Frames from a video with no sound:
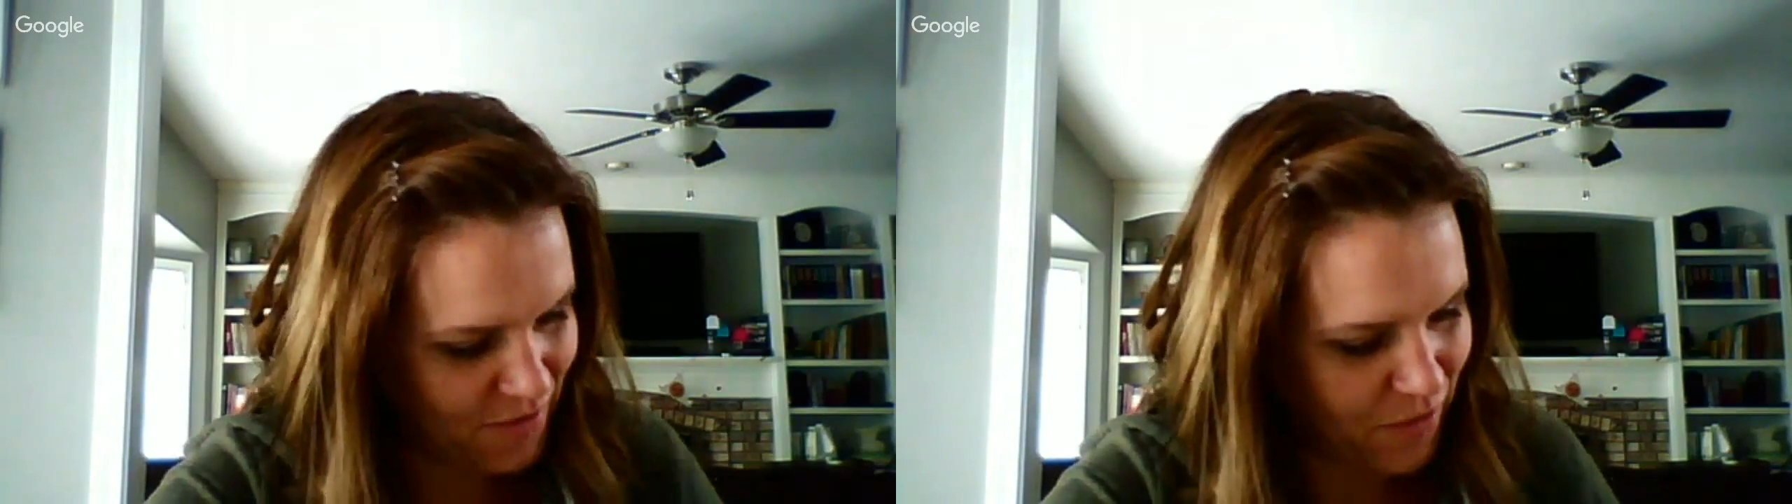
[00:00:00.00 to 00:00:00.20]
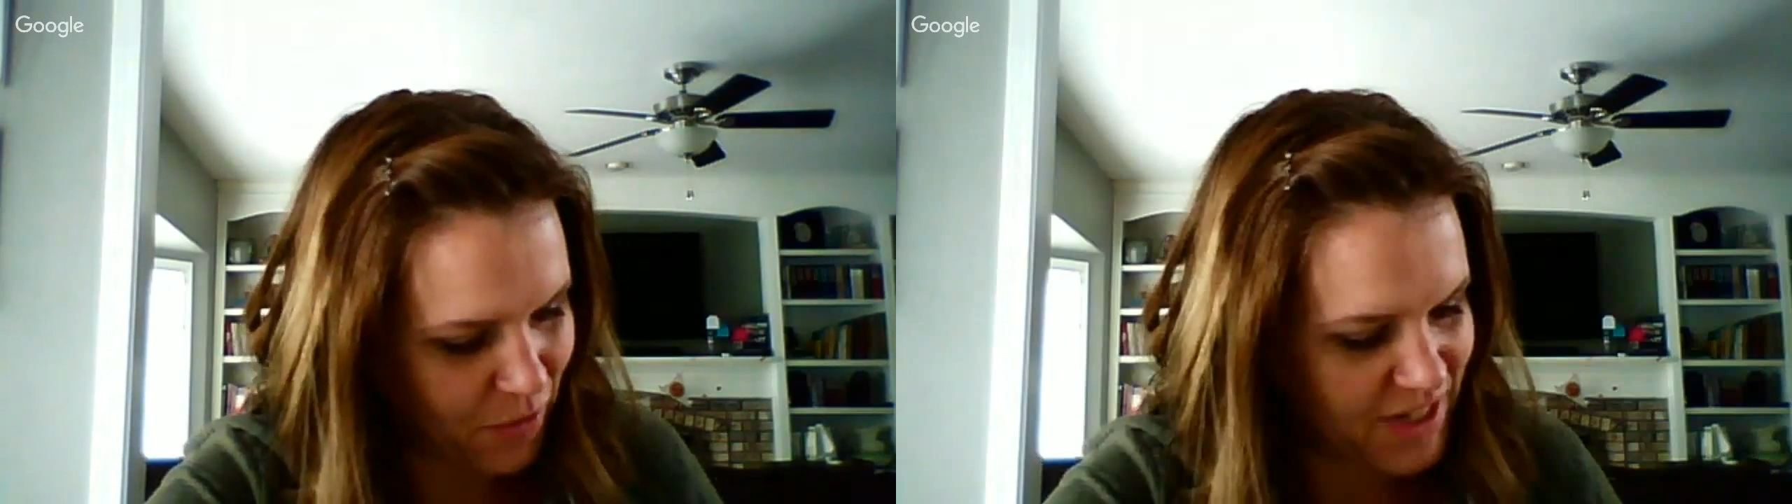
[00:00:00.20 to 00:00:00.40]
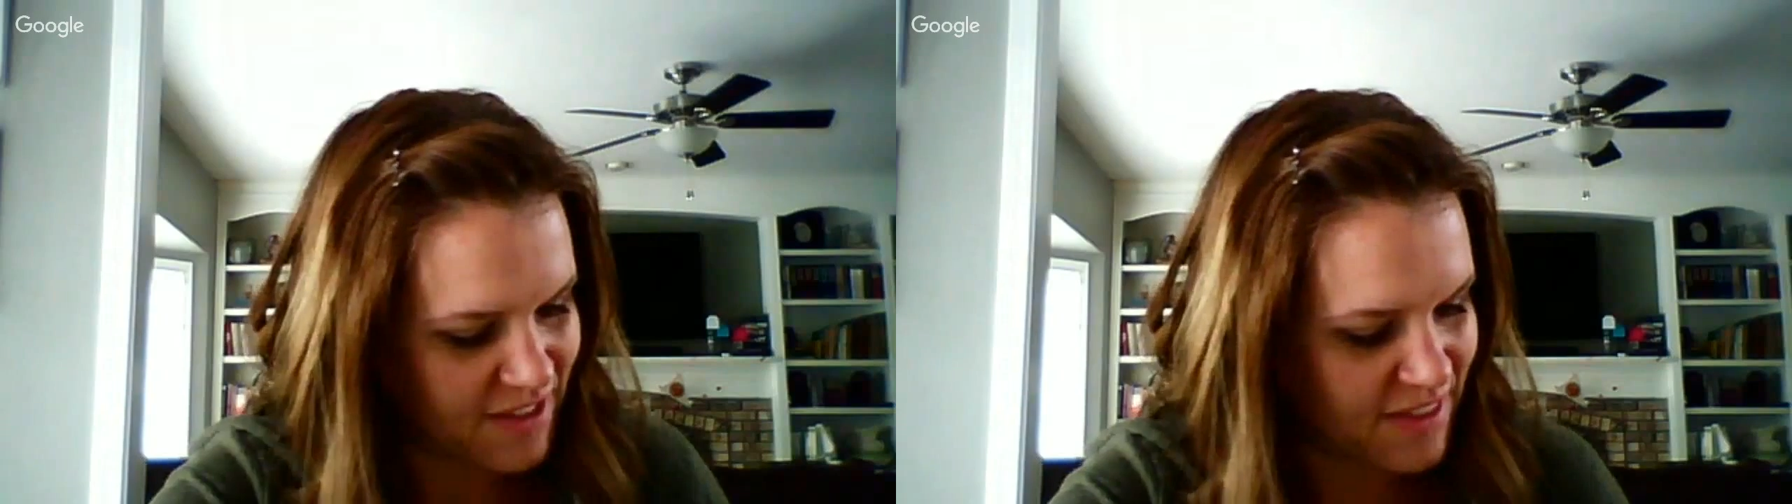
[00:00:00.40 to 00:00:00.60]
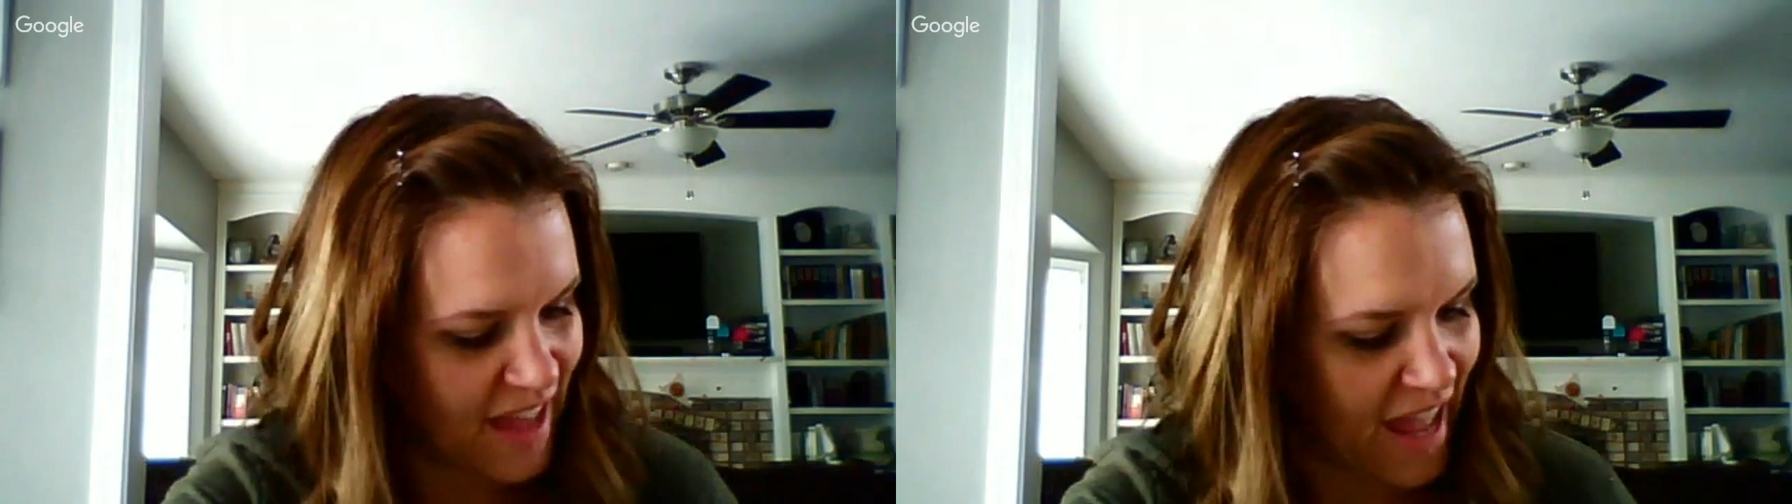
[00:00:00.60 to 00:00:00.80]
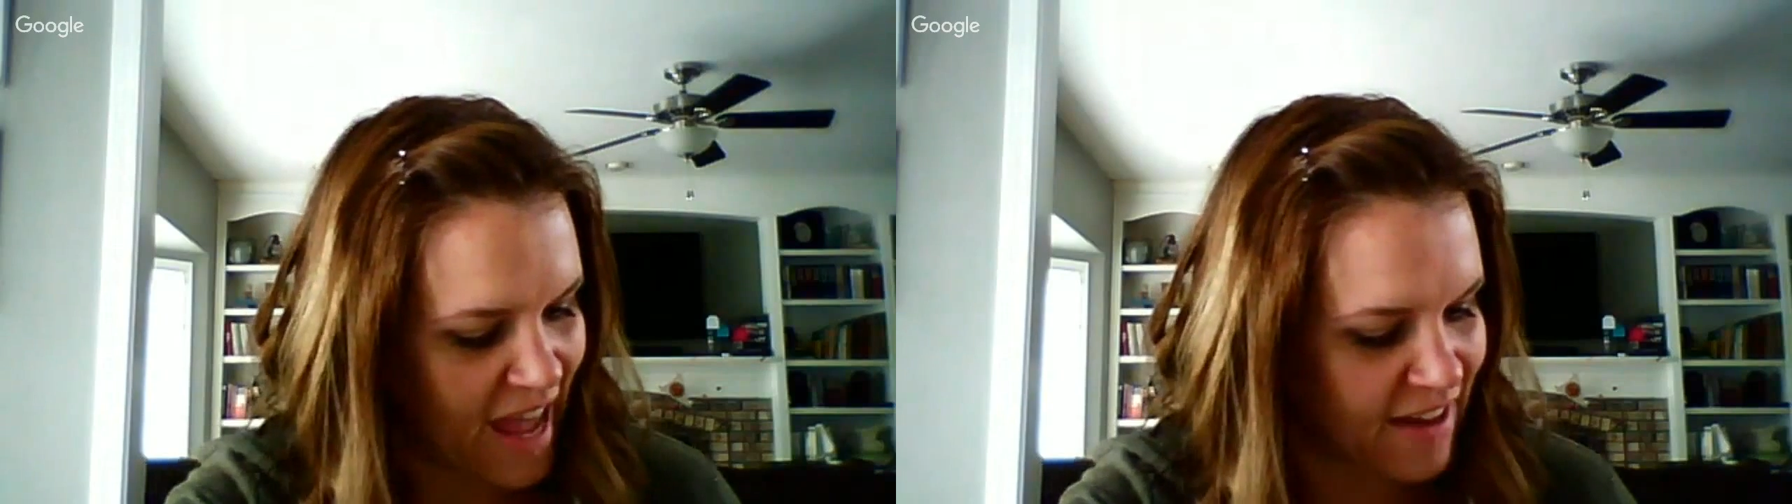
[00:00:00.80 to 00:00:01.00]
where we did the
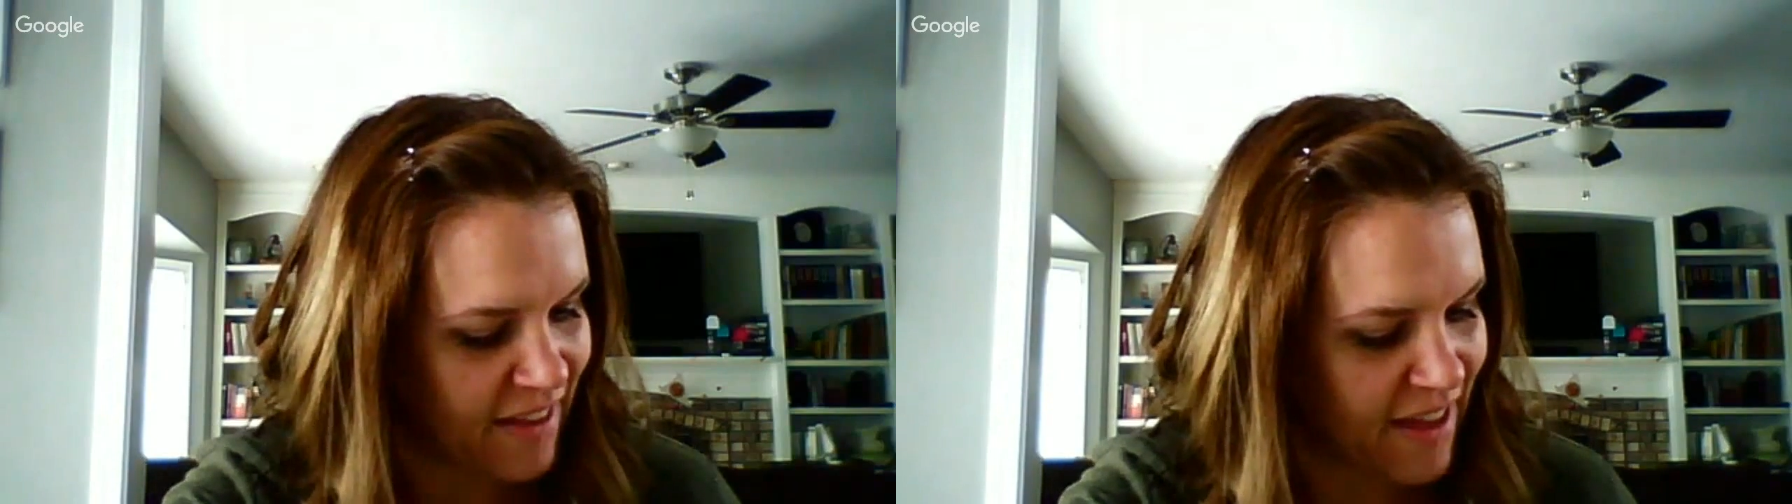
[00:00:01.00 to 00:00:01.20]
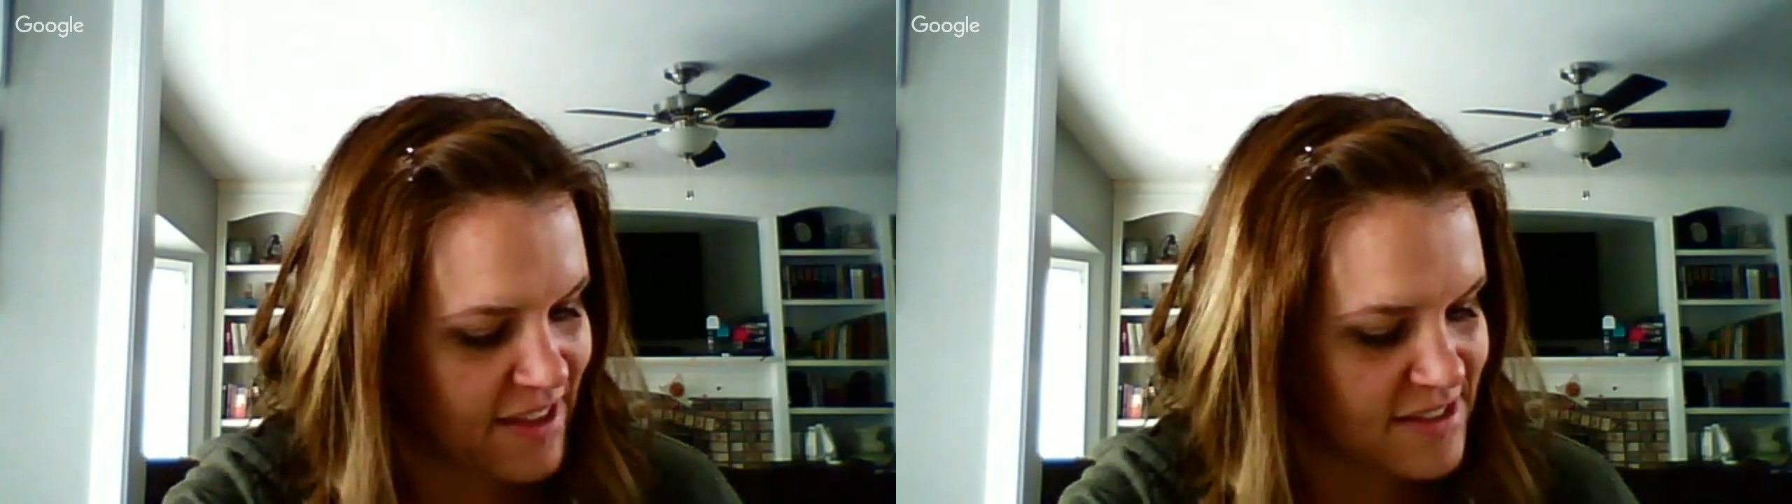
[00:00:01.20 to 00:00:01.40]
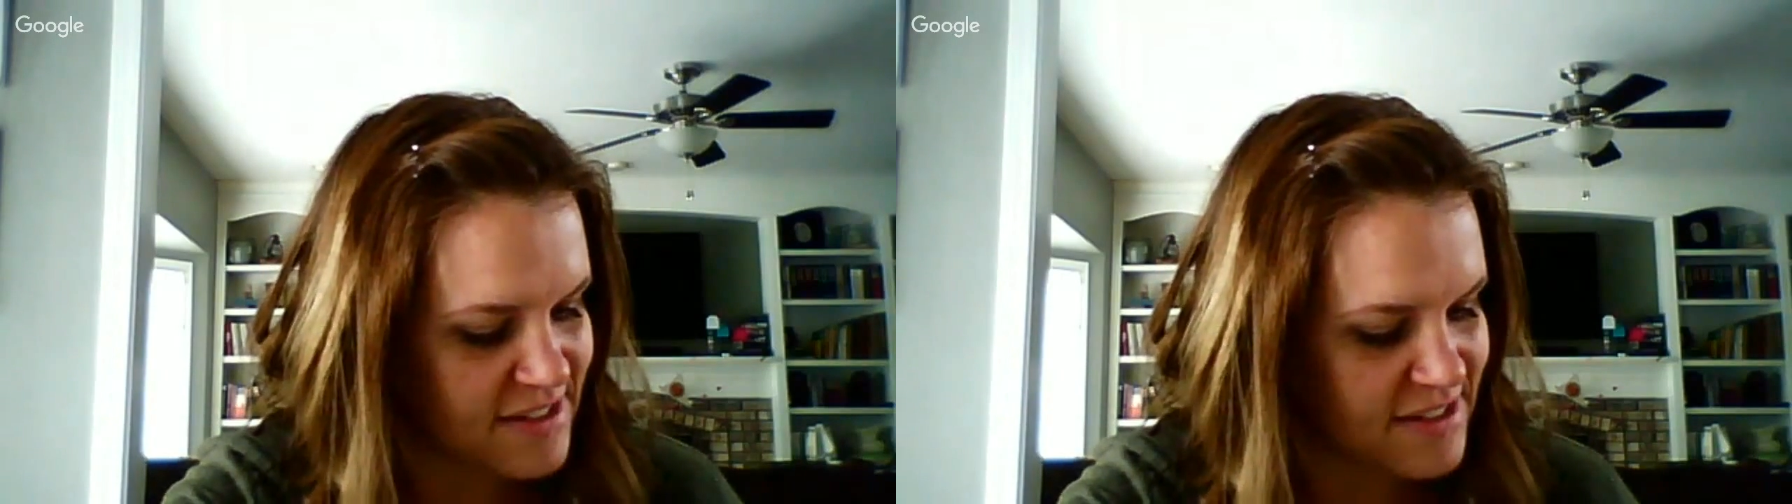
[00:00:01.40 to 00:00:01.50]
analyze